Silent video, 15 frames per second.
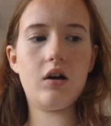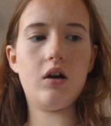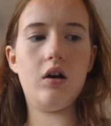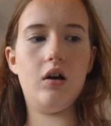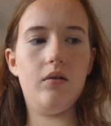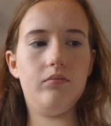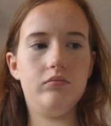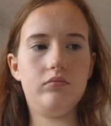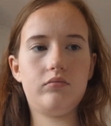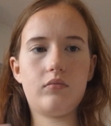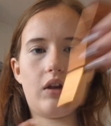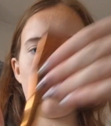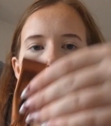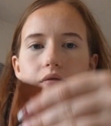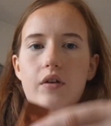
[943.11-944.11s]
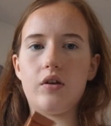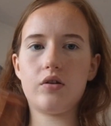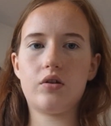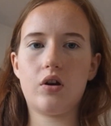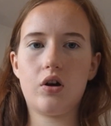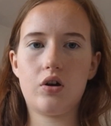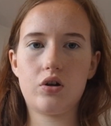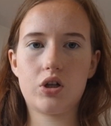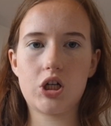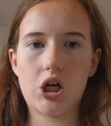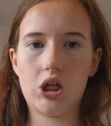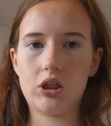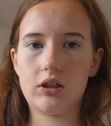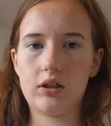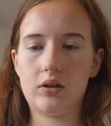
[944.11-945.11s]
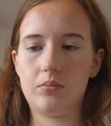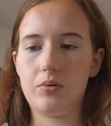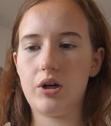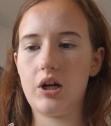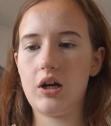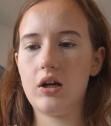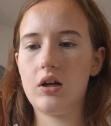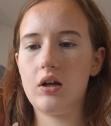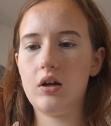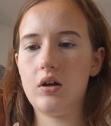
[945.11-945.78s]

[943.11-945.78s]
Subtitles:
I have this Charlotte Tilbury